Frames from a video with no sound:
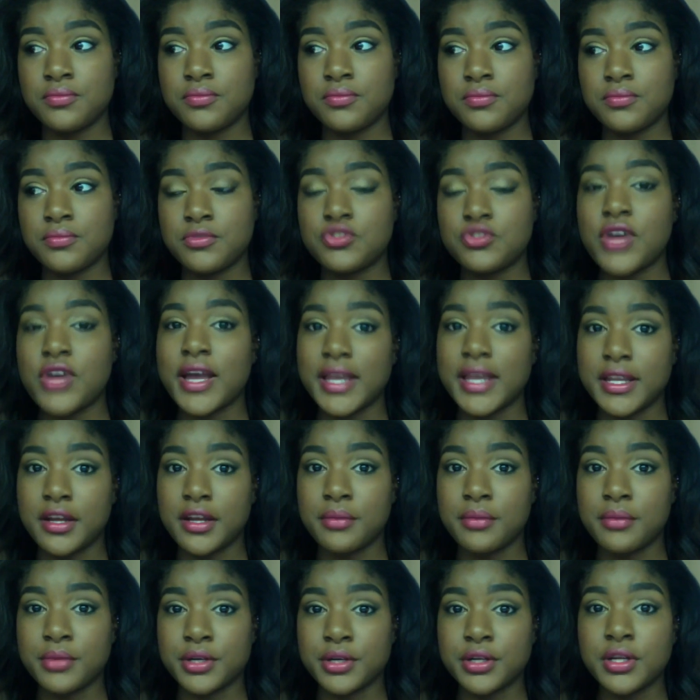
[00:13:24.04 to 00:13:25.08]
tracking
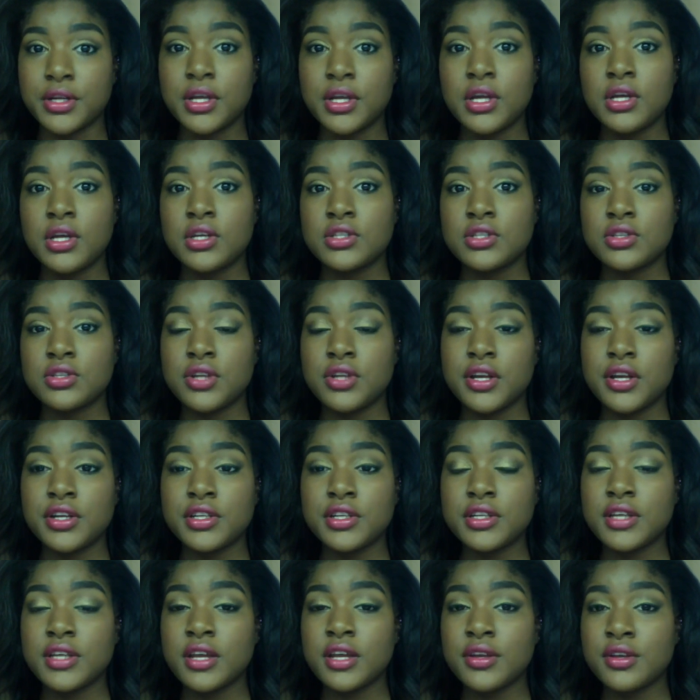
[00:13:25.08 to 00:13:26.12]
number. So the hair
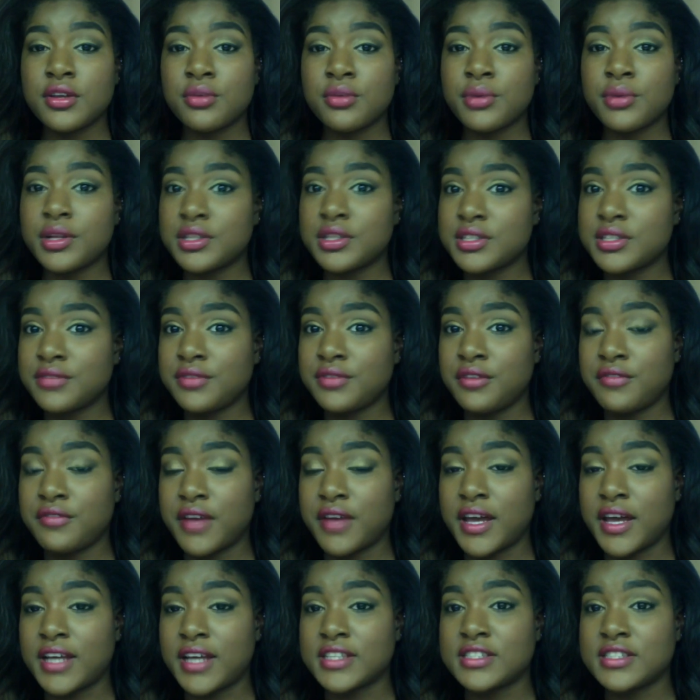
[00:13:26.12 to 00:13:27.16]
did get here relatively
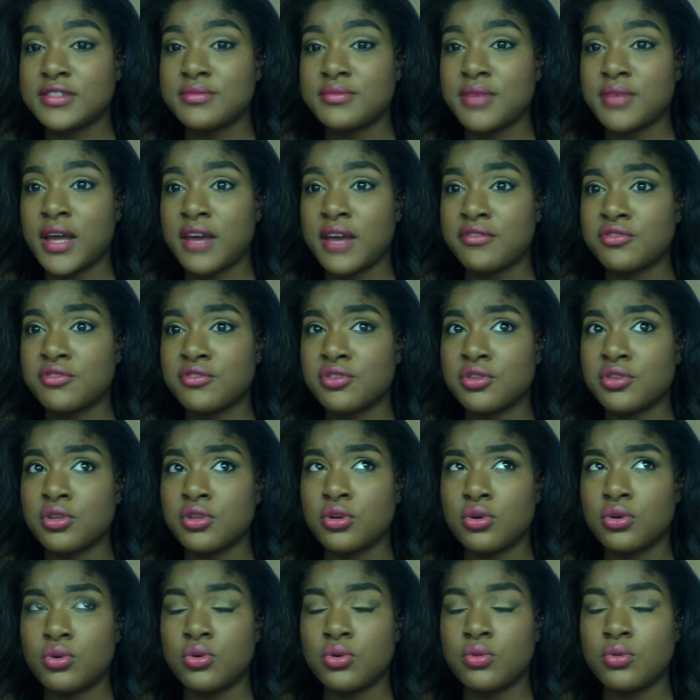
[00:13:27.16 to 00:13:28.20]
fast after the
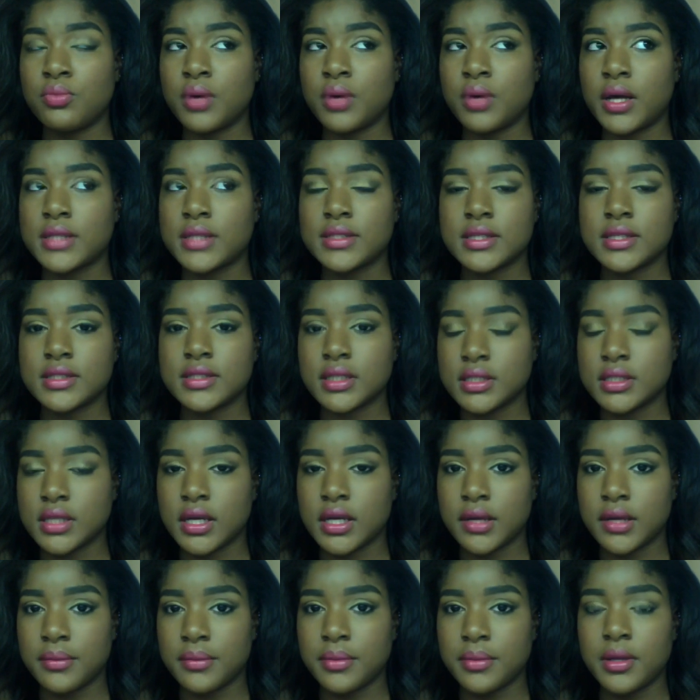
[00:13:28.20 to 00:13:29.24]
whole processing
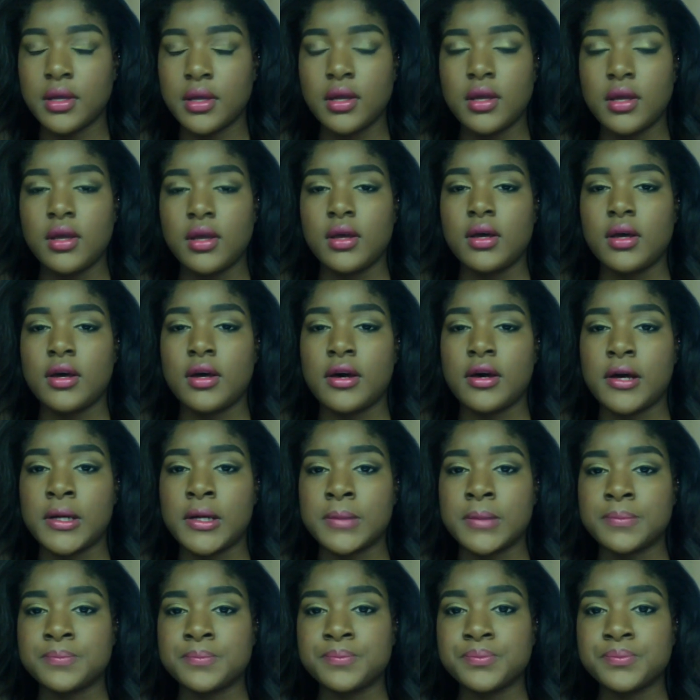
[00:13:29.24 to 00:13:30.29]
time. Um,